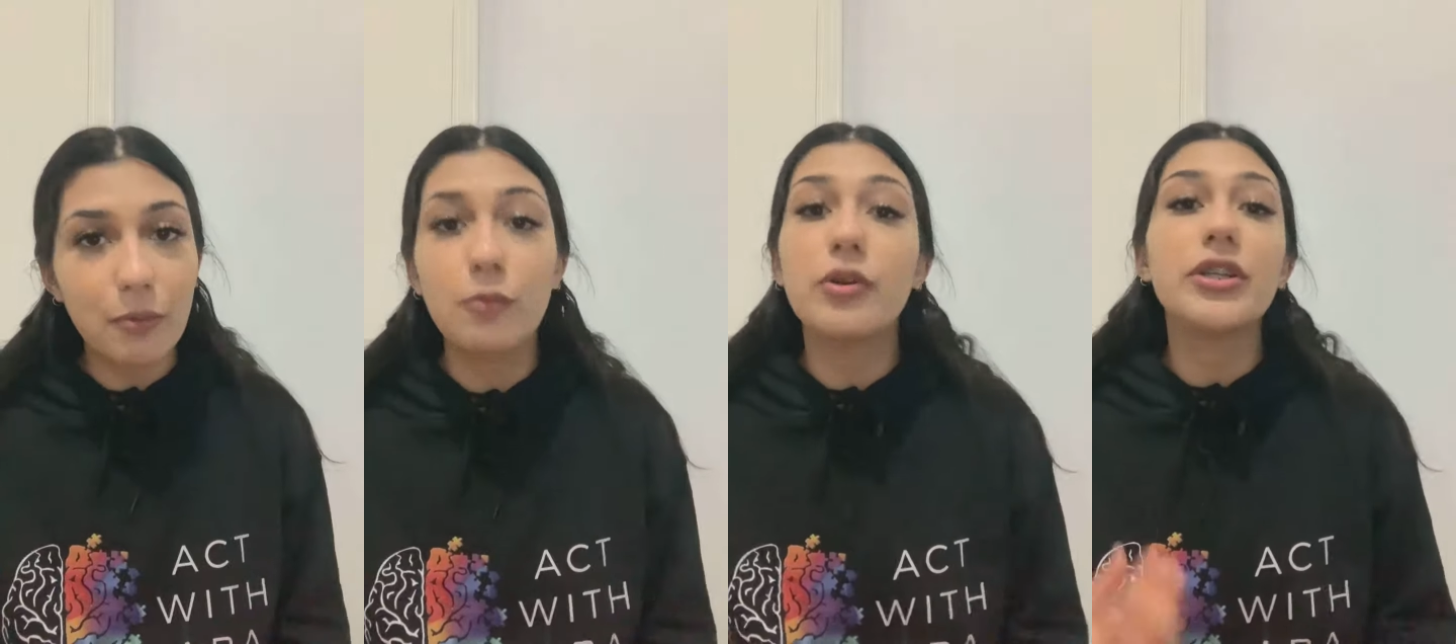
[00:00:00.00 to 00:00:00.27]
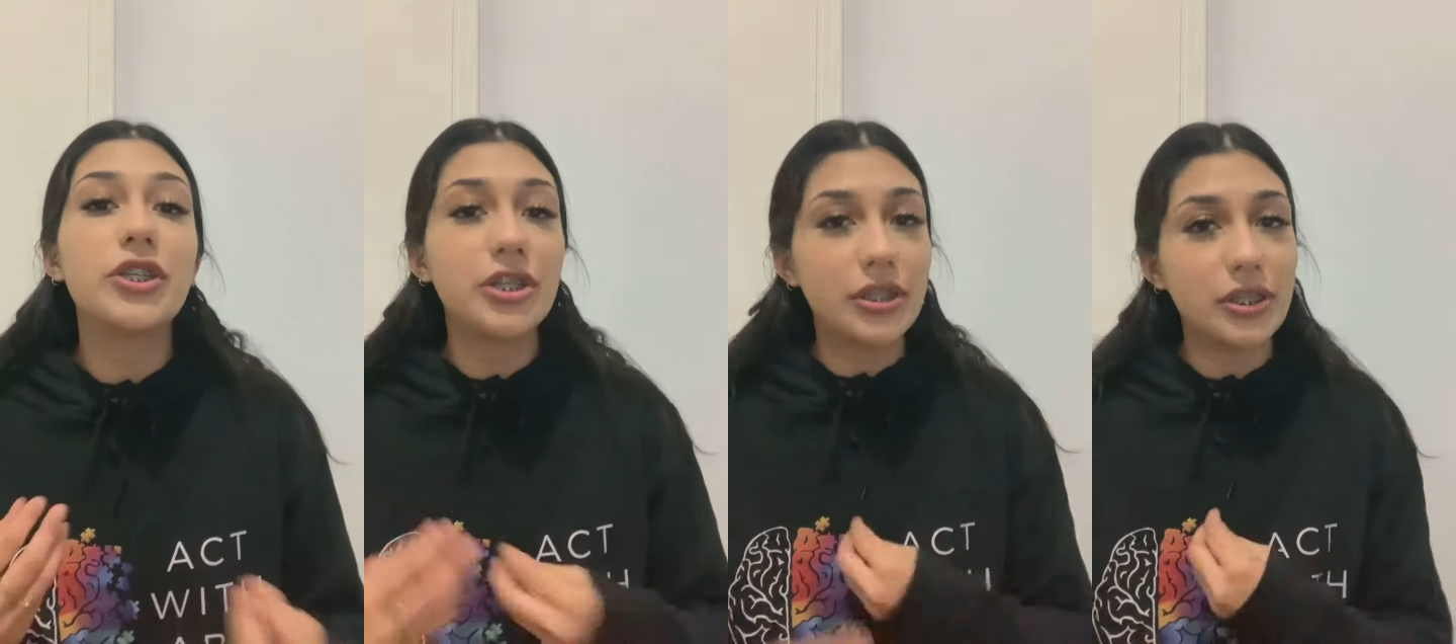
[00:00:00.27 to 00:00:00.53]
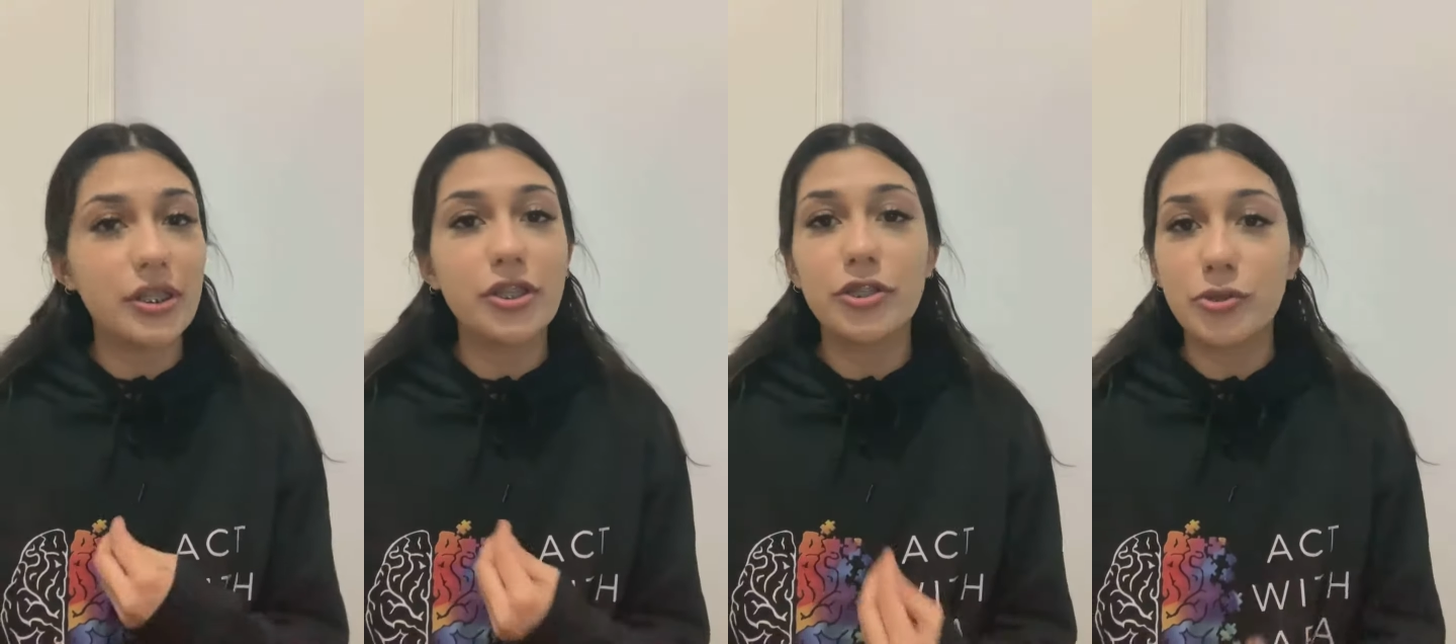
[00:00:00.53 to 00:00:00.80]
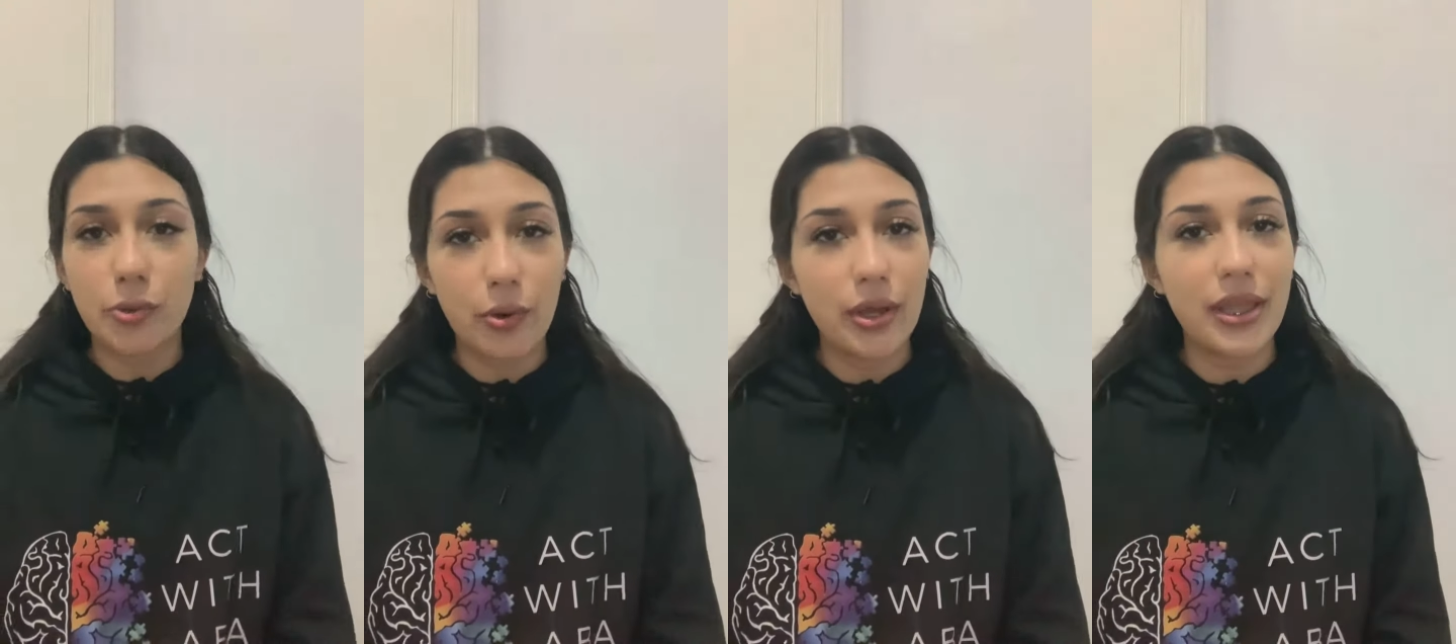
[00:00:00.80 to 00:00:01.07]
which is the
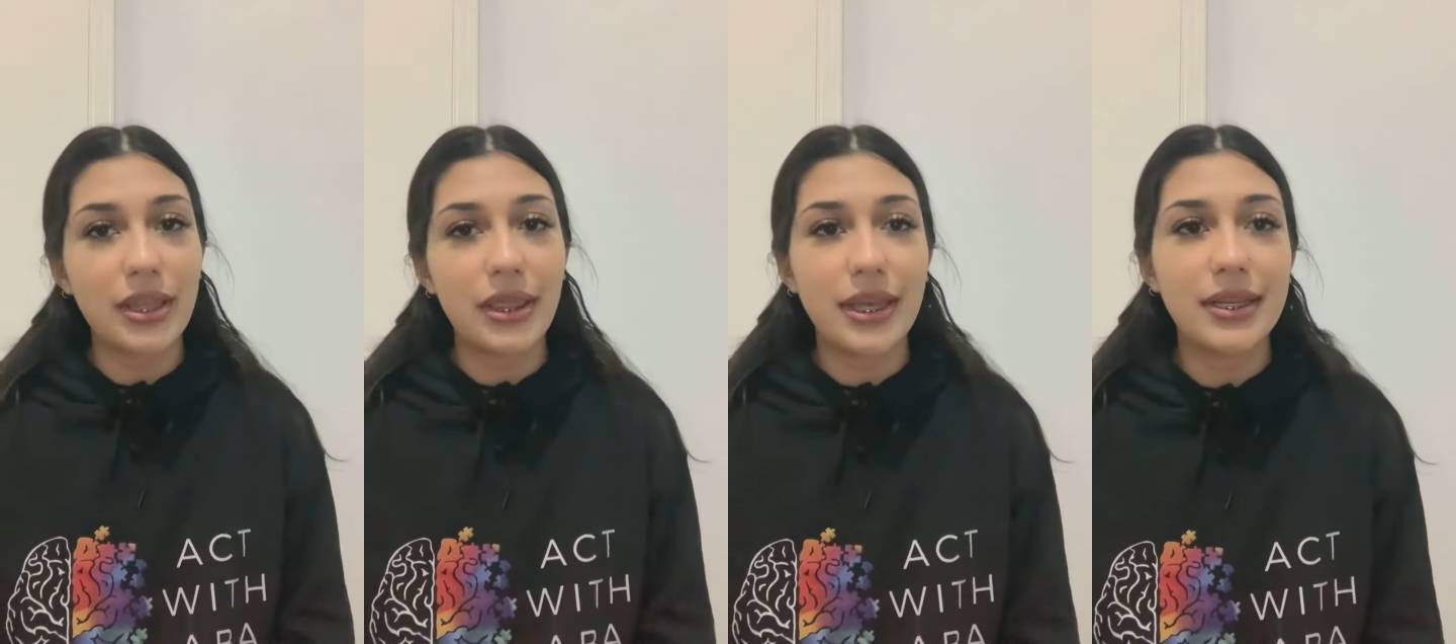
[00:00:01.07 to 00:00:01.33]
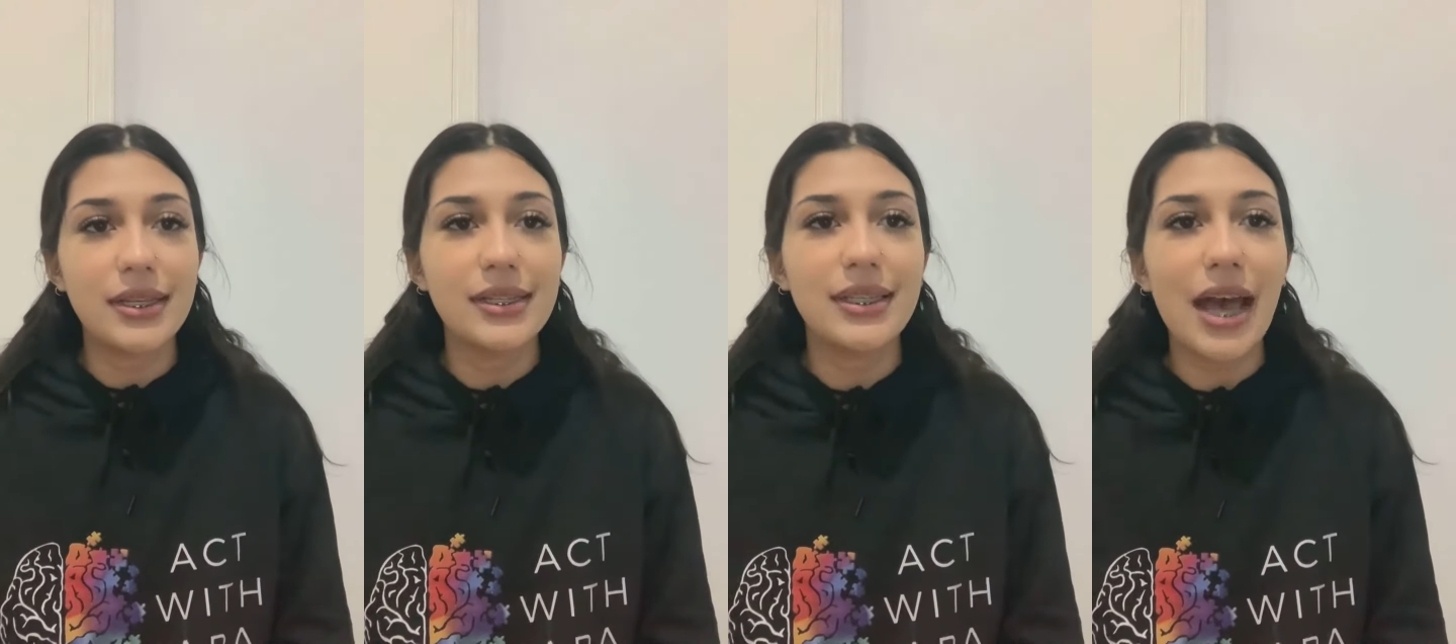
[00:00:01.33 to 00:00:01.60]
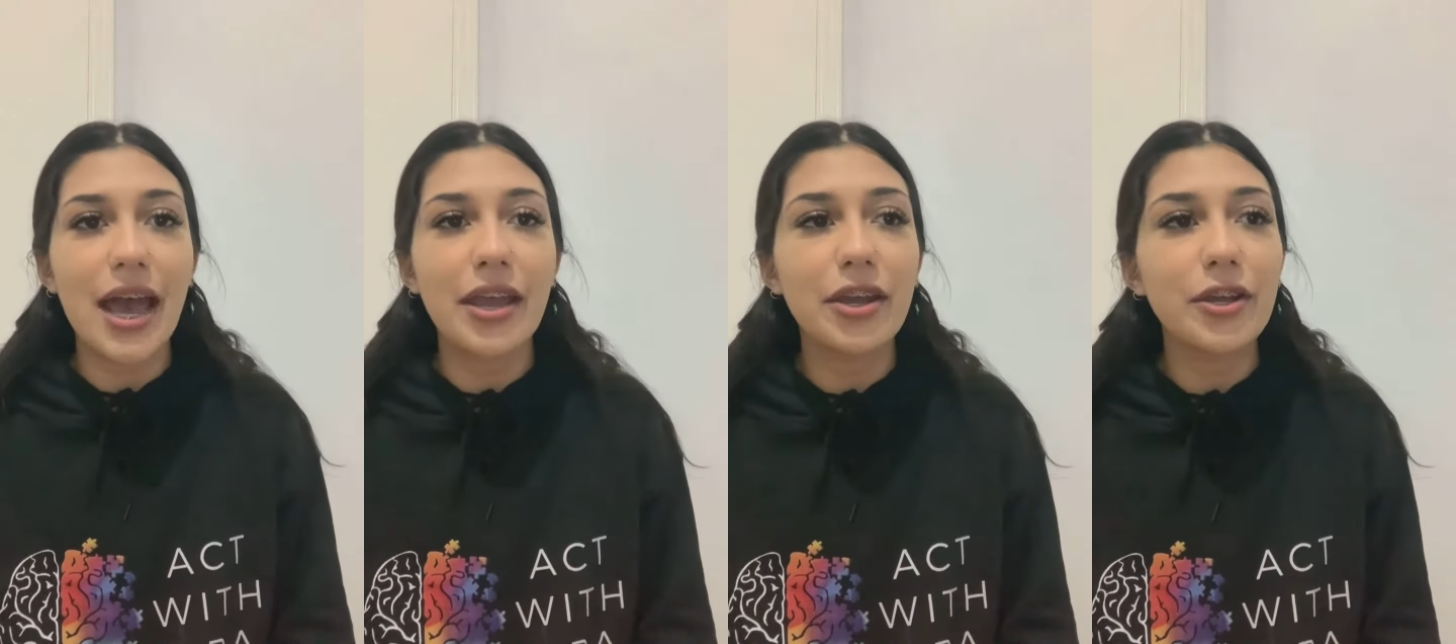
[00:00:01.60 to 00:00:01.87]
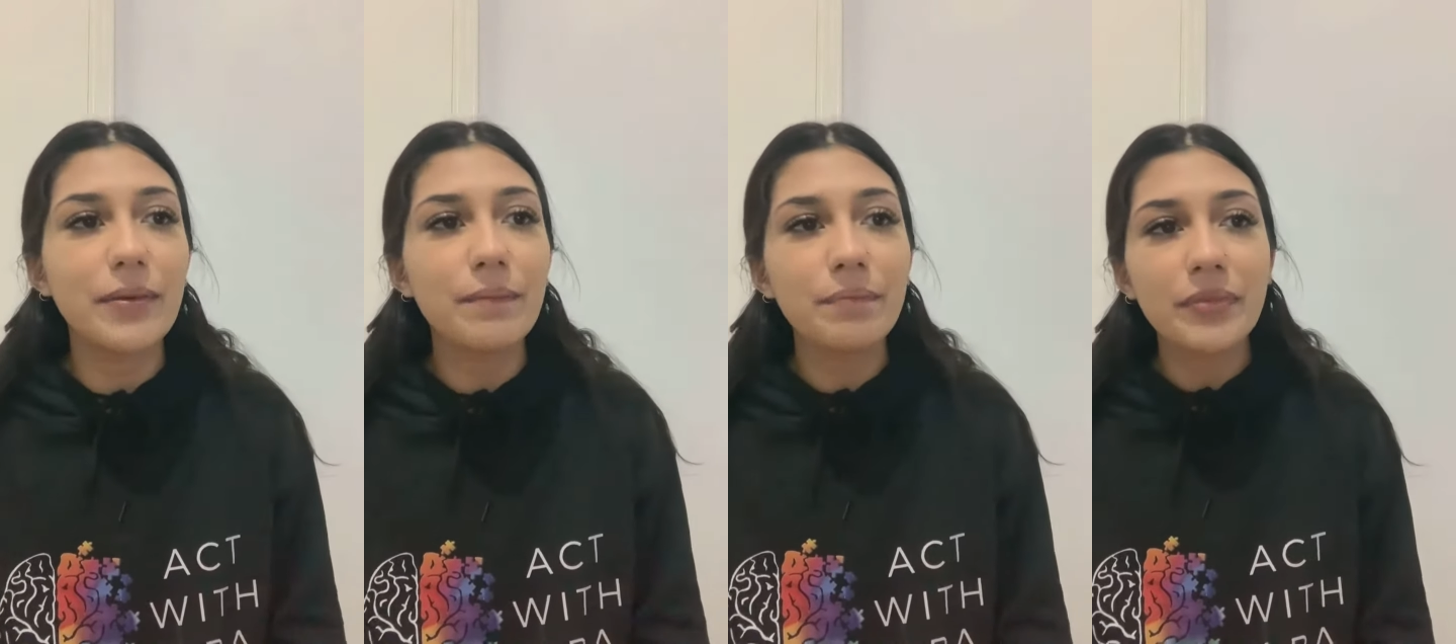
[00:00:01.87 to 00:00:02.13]
toy that they
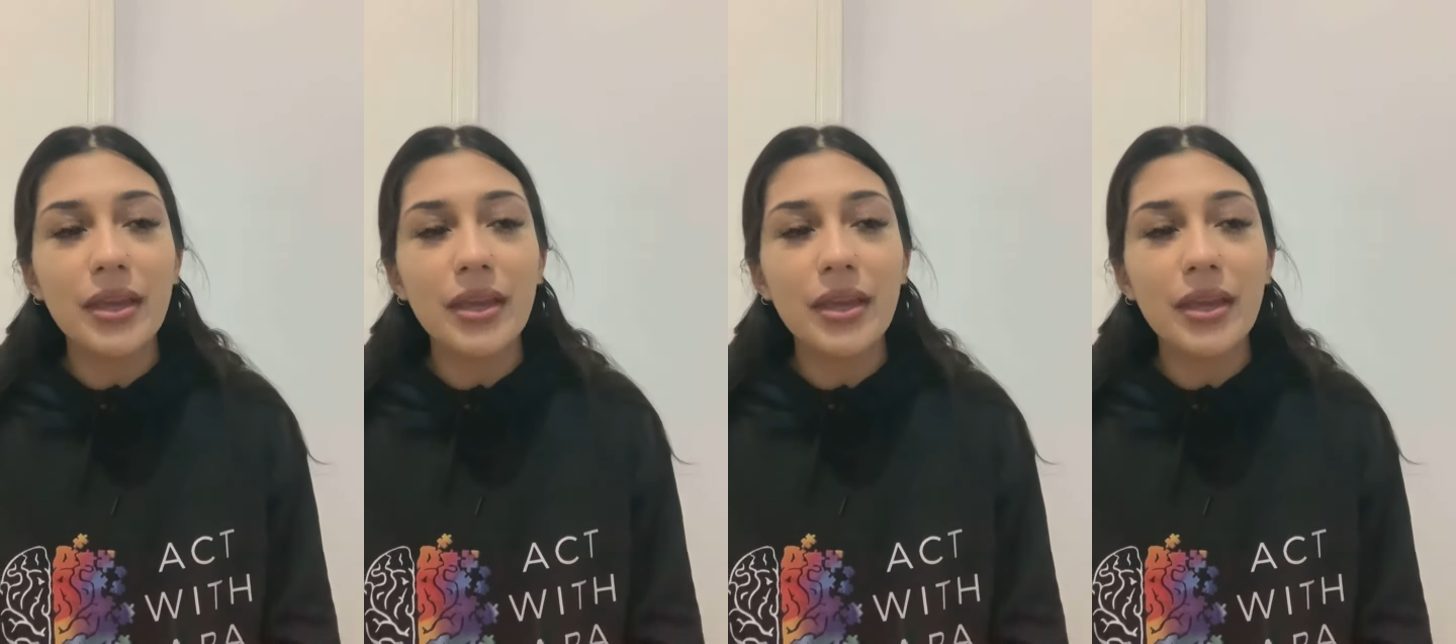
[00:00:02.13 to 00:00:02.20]
desire.